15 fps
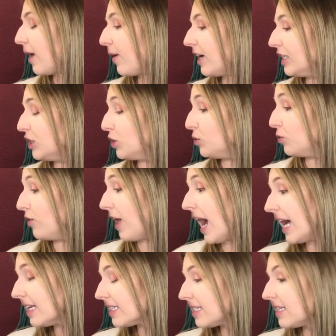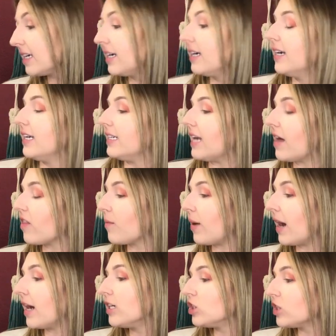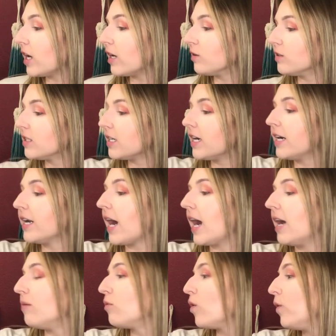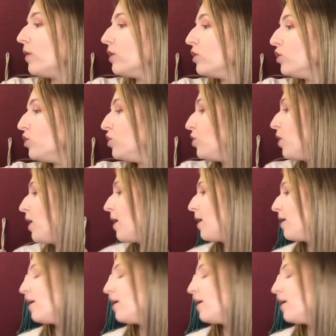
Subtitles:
how I do that. Now that my eyeshadow is done, I'm going to do